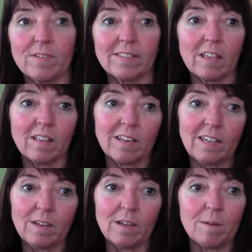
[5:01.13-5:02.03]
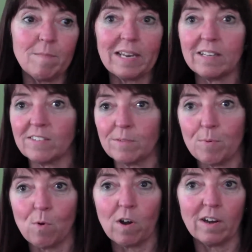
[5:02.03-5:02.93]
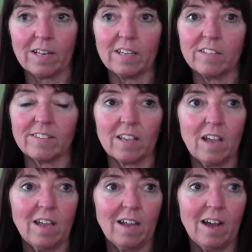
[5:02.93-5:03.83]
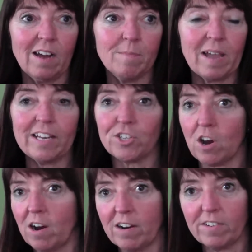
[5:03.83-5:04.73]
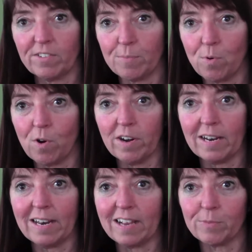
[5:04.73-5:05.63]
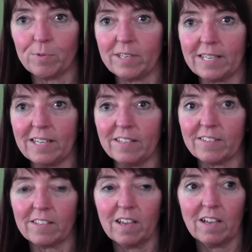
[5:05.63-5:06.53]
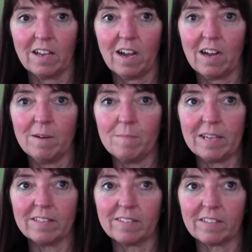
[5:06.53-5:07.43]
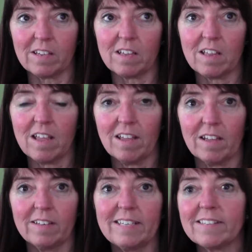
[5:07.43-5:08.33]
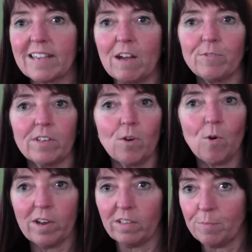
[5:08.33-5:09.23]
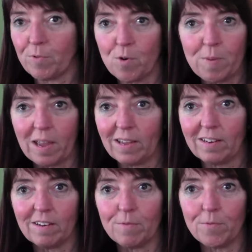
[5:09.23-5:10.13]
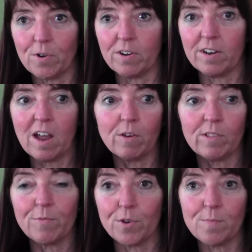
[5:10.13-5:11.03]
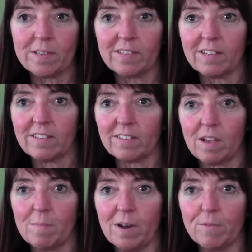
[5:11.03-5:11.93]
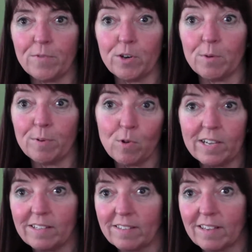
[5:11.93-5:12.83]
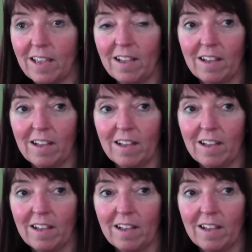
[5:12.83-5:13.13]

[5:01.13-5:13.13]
facility maintenance support, it's HR support and expertise, it's discounted oil and propane for not only for your business but for your employees.